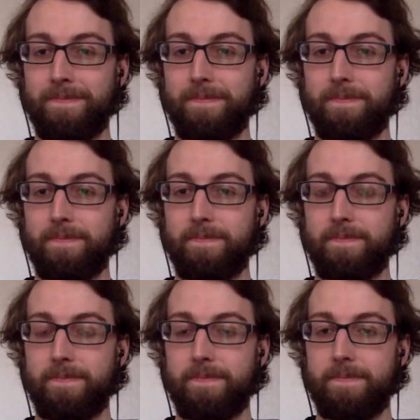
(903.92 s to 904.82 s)

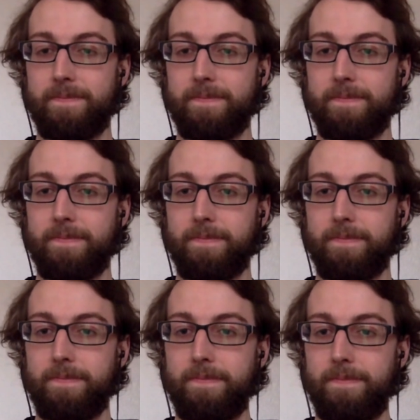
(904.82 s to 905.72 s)

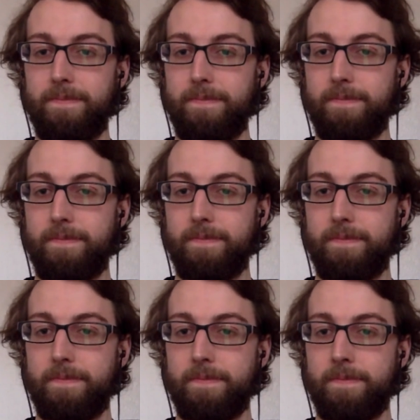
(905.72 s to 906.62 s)

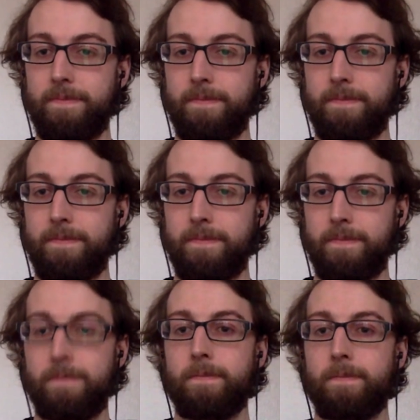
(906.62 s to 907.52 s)

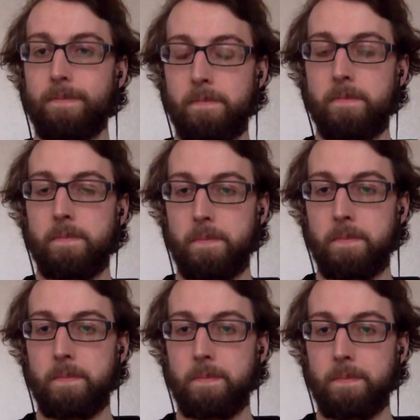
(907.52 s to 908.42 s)

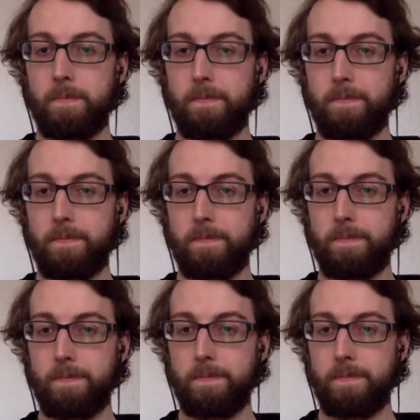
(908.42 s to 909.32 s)

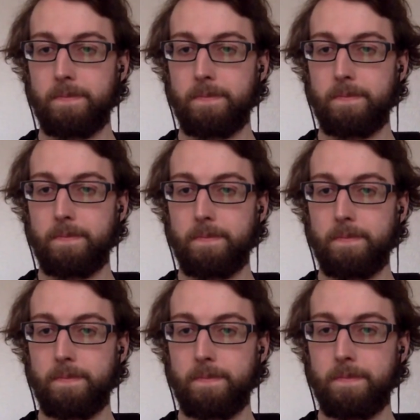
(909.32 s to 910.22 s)

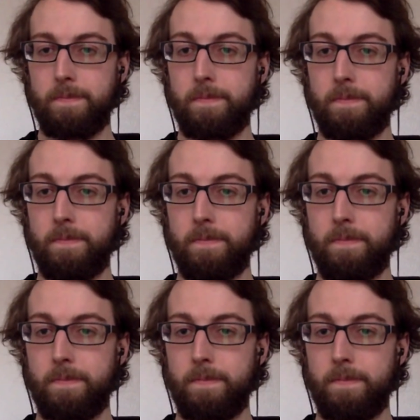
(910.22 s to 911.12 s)
(not speaking)